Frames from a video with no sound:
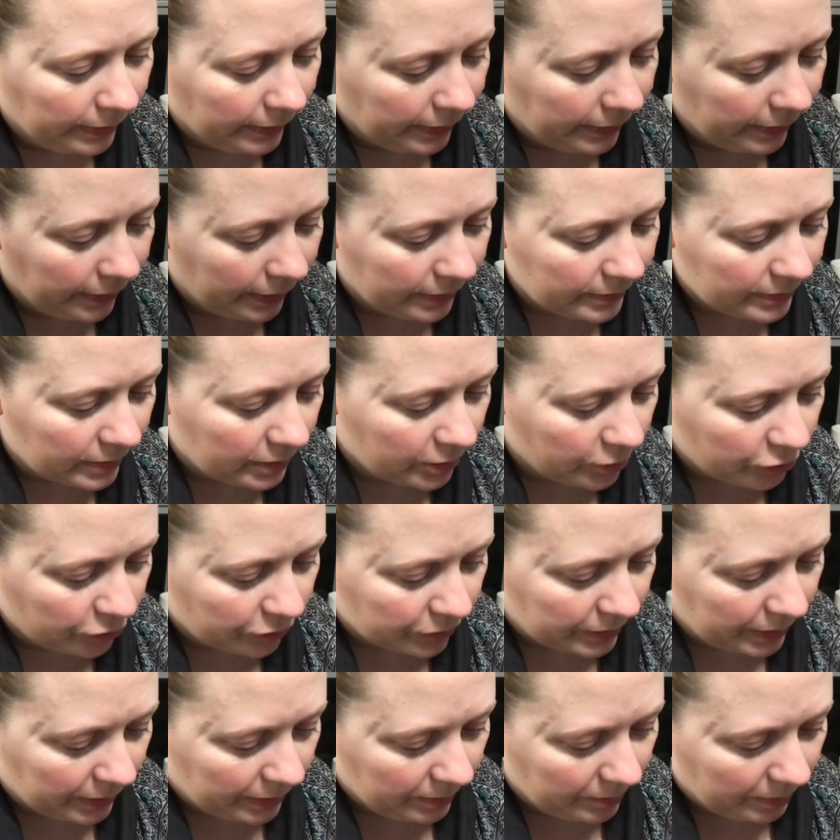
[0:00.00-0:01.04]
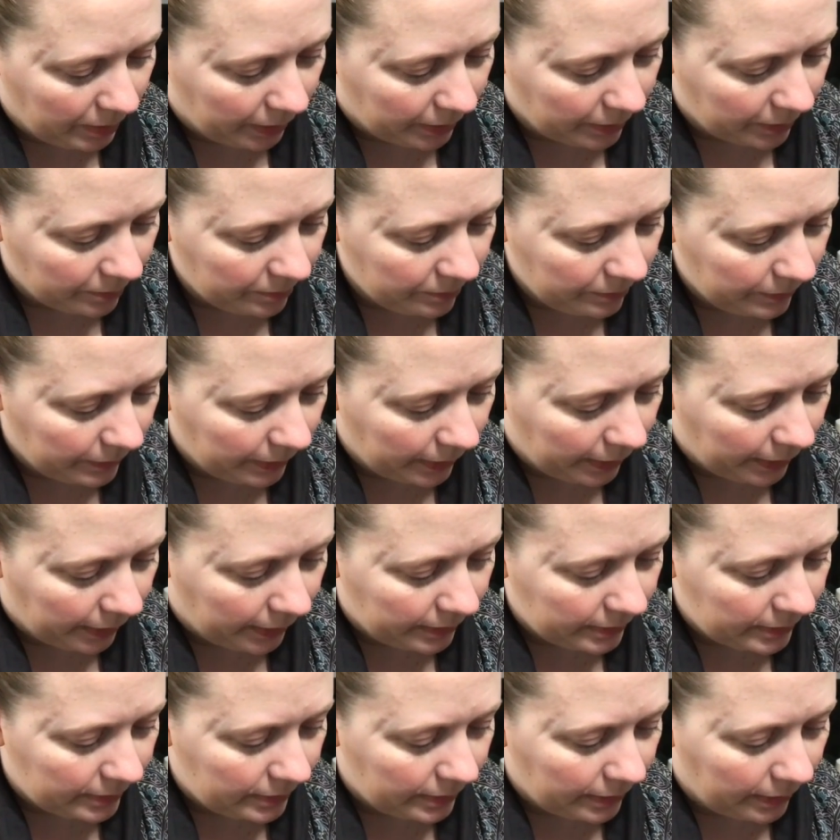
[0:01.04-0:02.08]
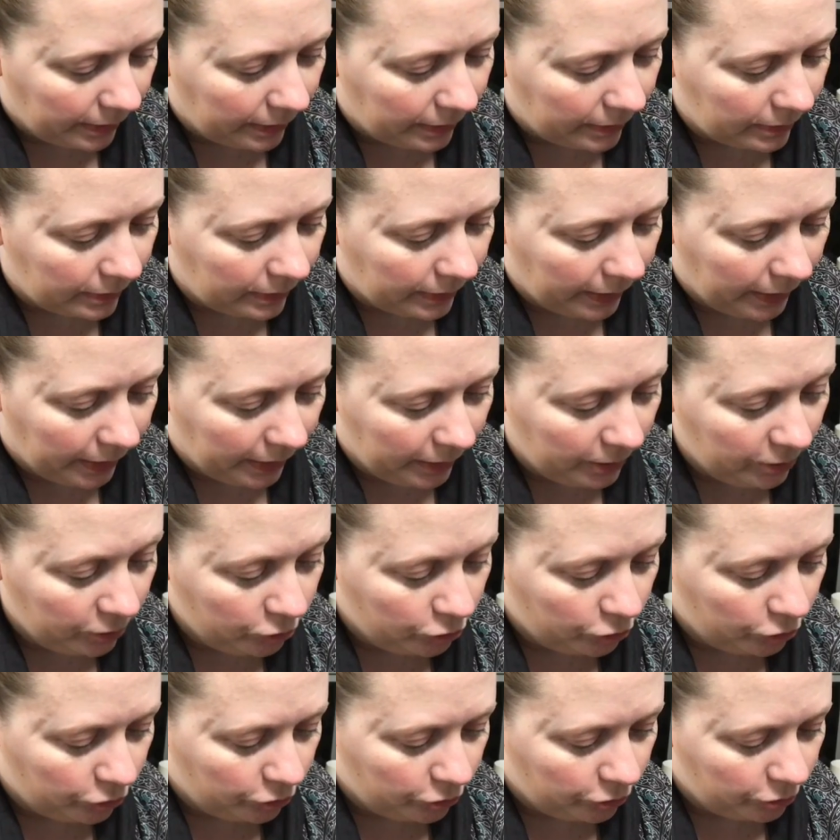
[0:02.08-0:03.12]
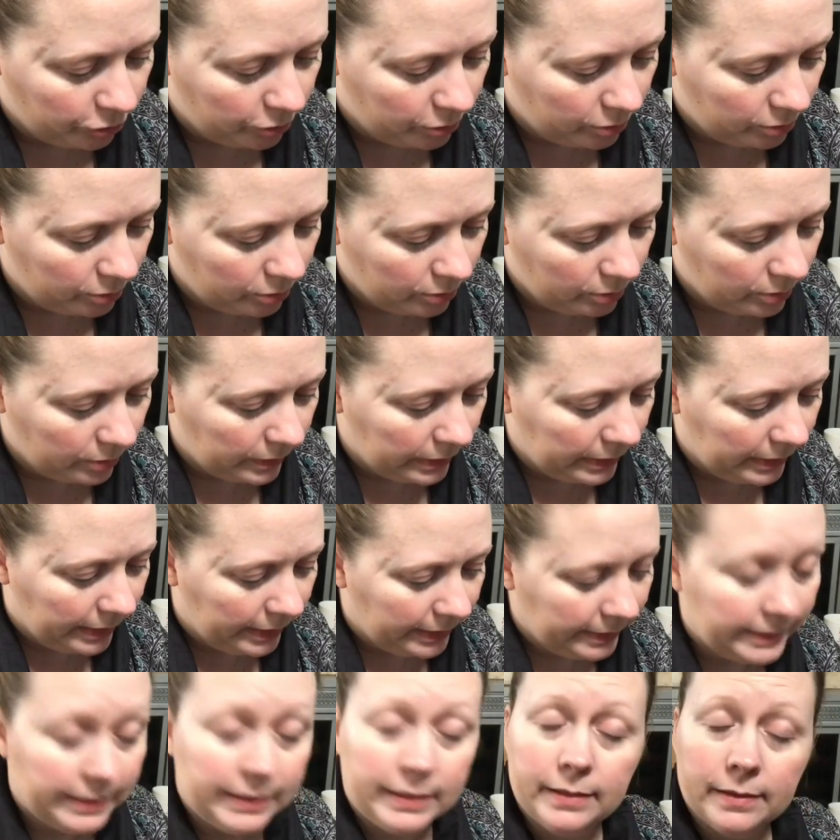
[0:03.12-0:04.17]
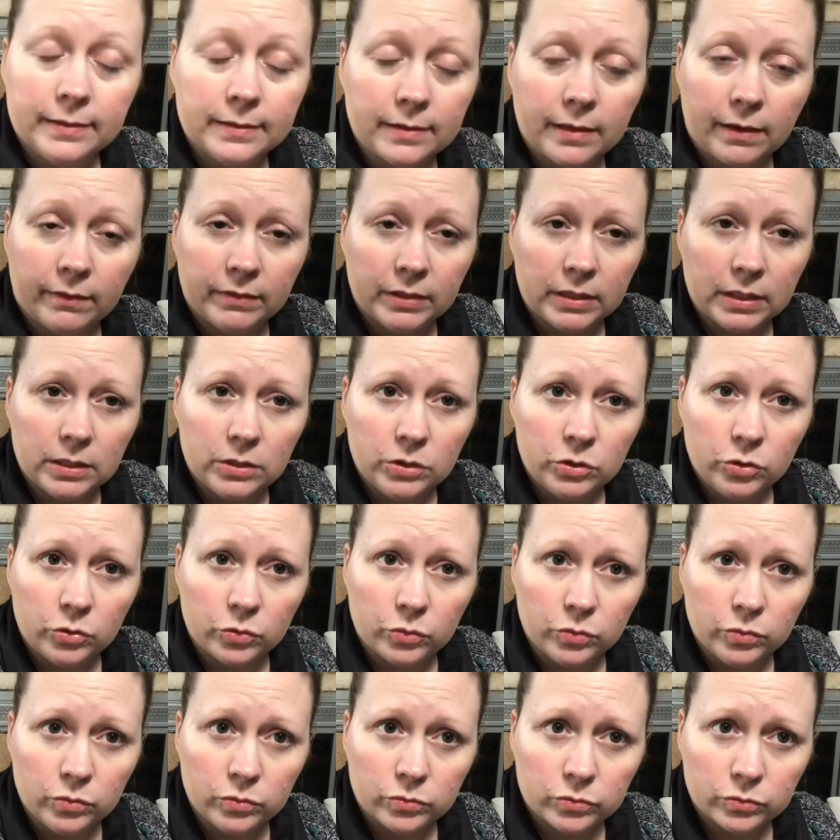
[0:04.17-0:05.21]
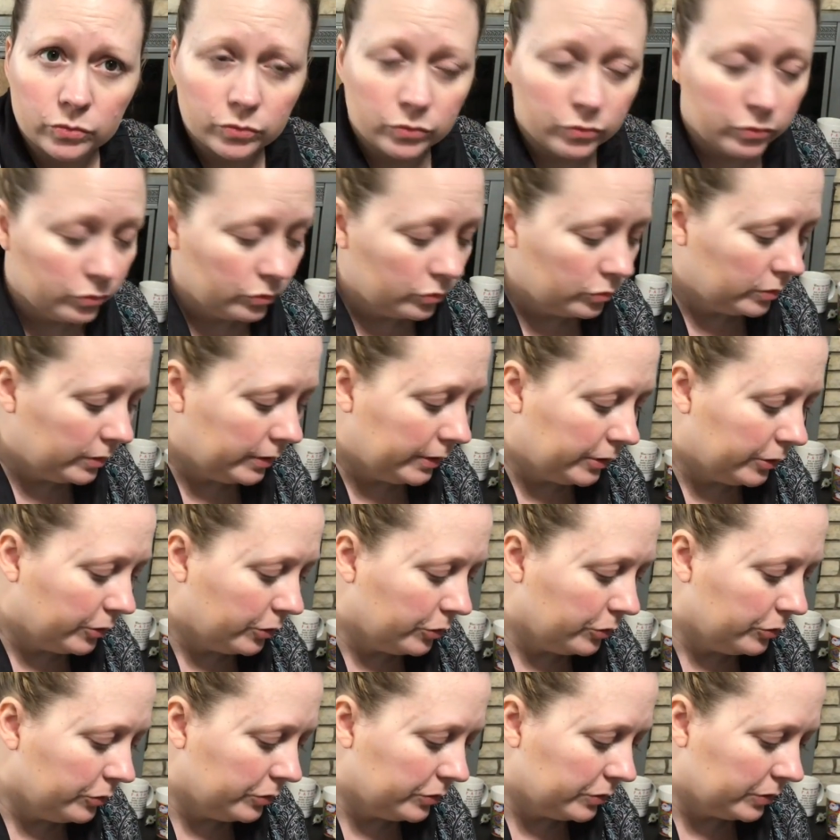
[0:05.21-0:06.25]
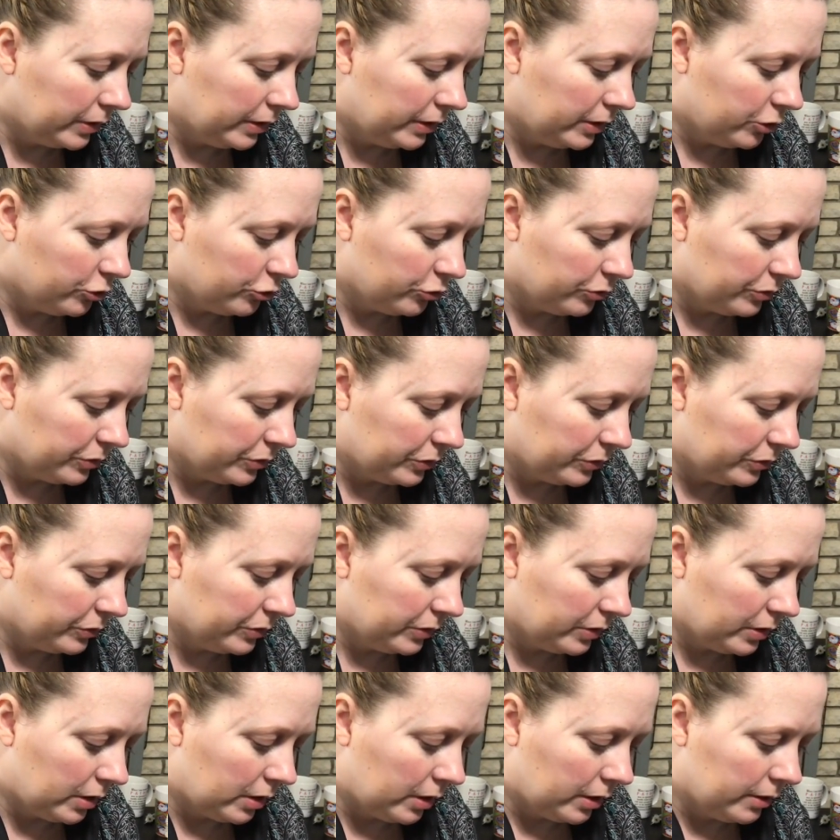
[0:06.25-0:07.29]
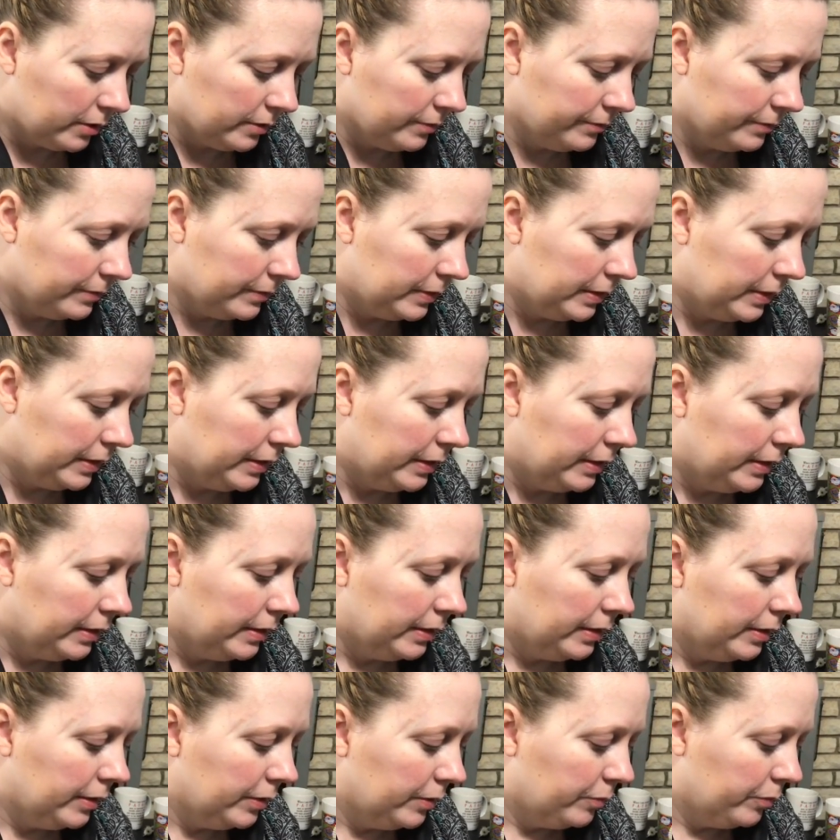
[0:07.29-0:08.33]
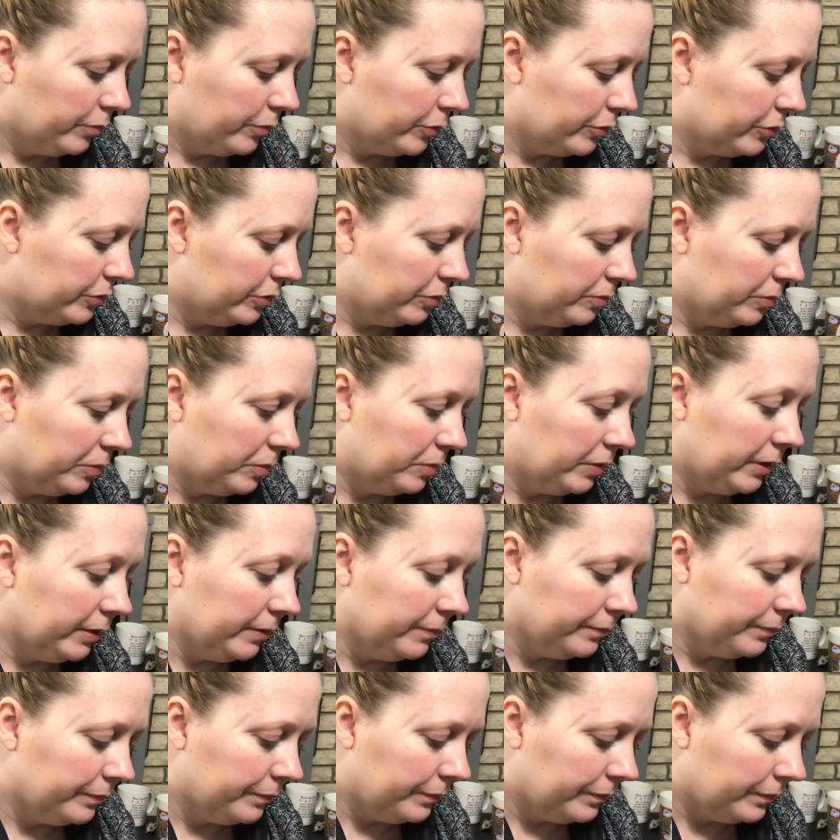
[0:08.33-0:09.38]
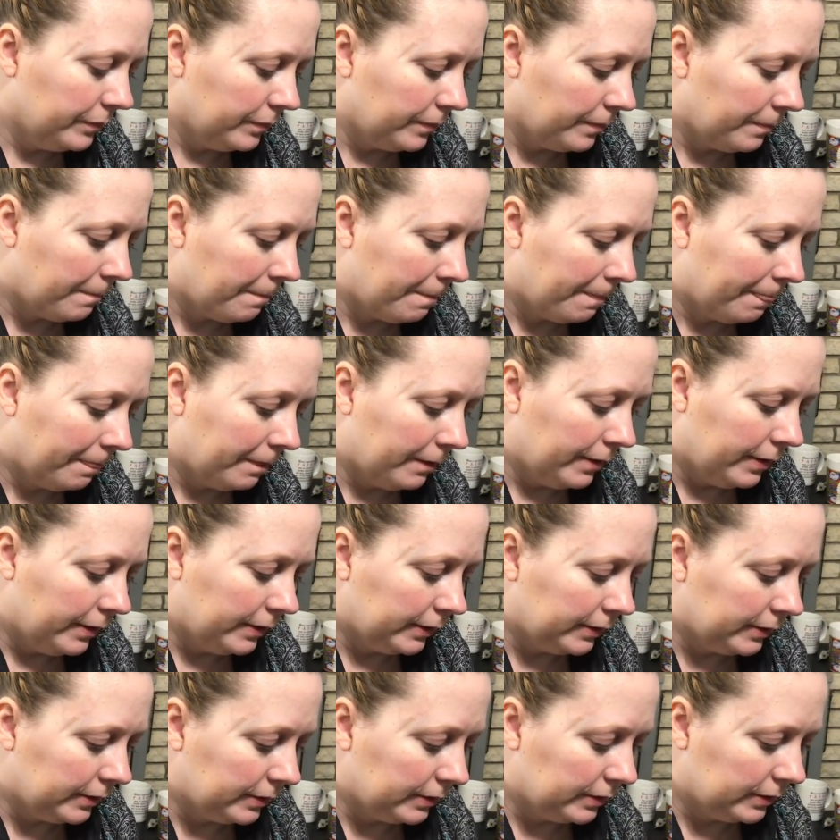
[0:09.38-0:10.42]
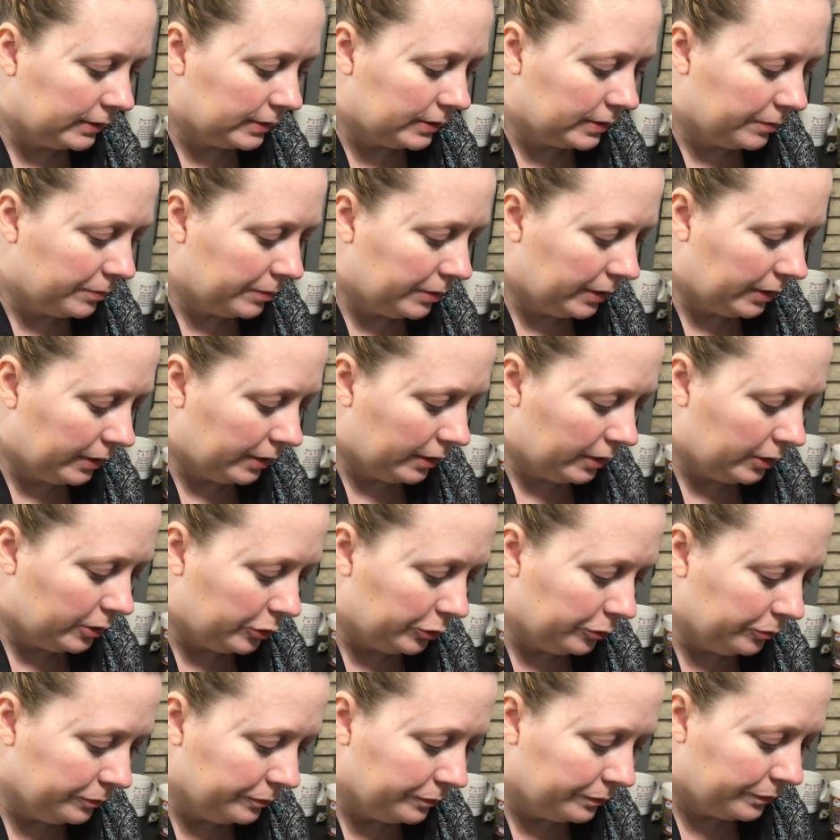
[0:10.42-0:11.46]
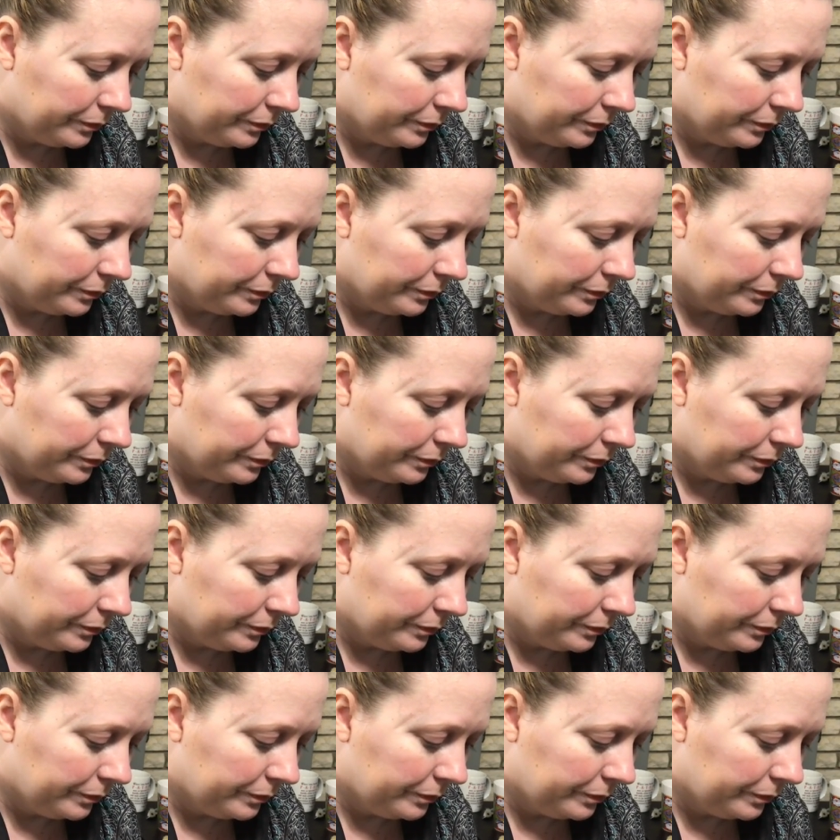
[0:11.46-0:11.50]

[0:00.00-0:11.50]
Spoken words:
It has initials on the bottom, SLH 1972. I don't know whose initials those are. Presumably somebody they knew.